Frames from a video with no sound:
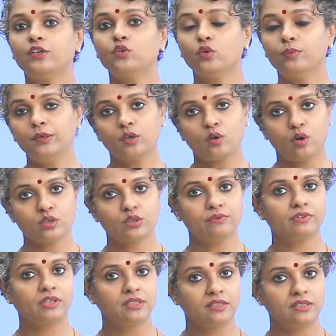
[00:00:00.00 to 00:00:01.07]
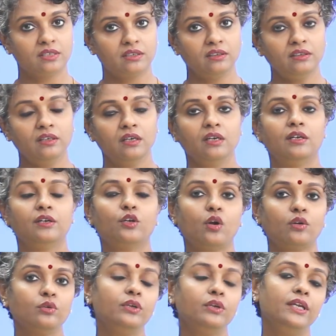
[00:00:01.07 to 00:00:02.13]
it could be a cause of concern,
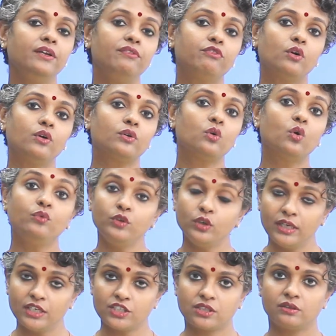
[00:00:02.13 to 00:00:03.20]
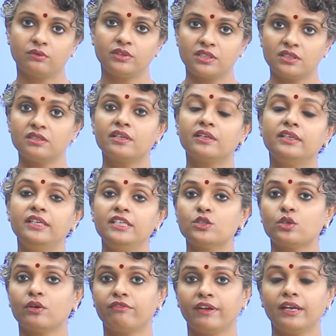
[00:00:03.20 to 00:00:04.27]
not only for ovulation, which is the release
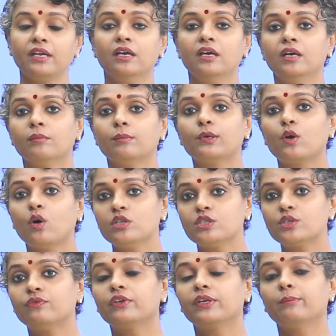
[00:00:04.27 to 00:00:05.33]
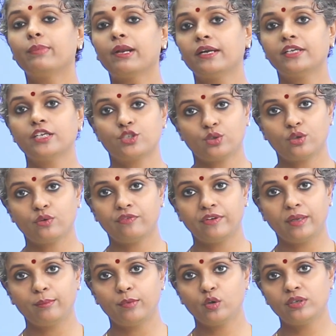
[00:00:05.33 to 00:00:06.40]
of egg, but also for implantation of an
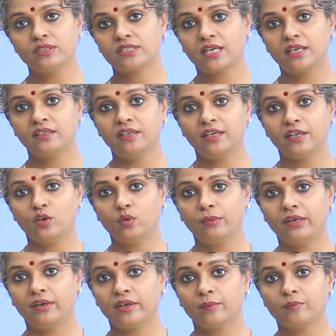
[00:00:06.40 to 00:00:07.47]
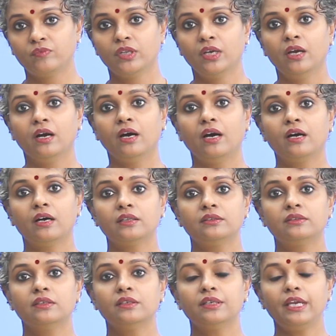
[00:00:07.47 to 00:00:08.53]
embryo inside the
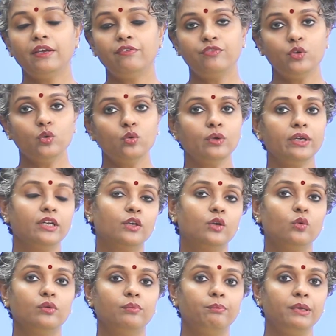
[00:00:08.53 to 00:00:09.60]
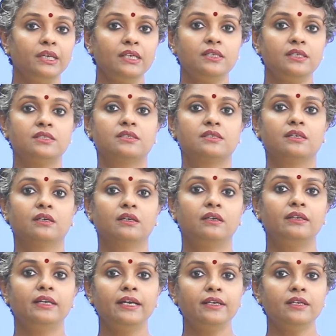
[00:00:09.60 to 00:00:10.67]
endometrium. If you include beans,
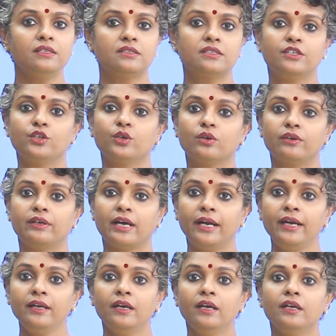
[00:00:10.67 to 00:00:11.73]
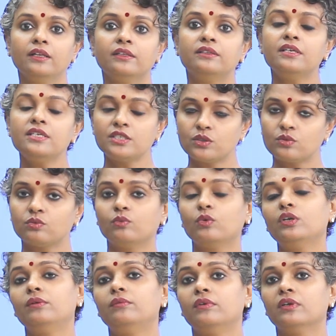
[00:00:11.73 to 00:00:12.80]
lentils into your diet, this
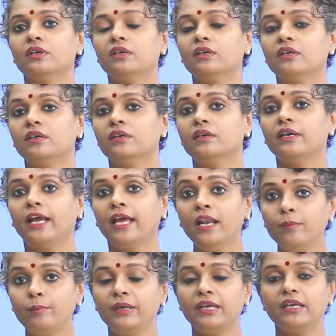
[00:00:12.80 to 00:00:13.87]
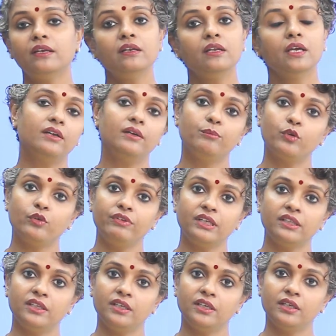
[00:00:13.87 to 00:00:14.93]
would help in
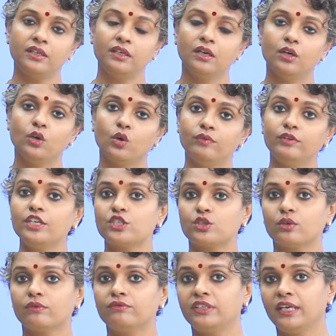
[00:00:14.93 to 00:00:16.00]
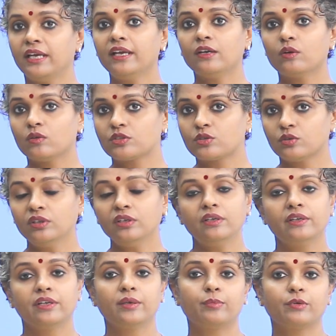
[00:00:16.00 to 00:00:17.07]
improving the ovulation of the egg and also the
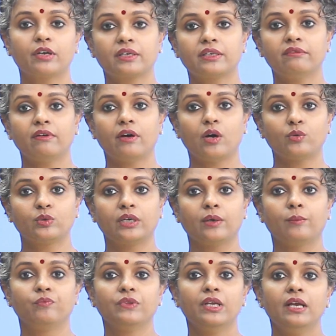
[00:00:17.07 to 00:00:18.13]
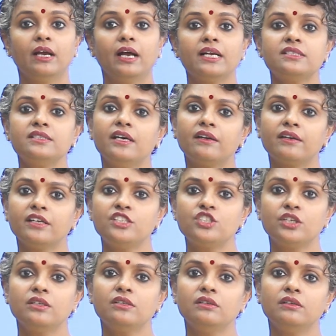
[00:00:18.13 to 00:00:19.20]
reproductive outcome, as they are rich
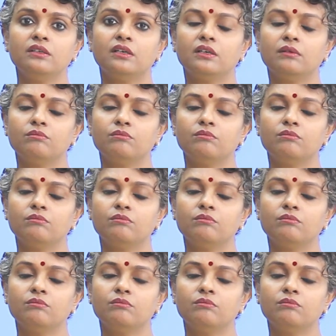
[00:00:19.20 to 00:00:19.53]
in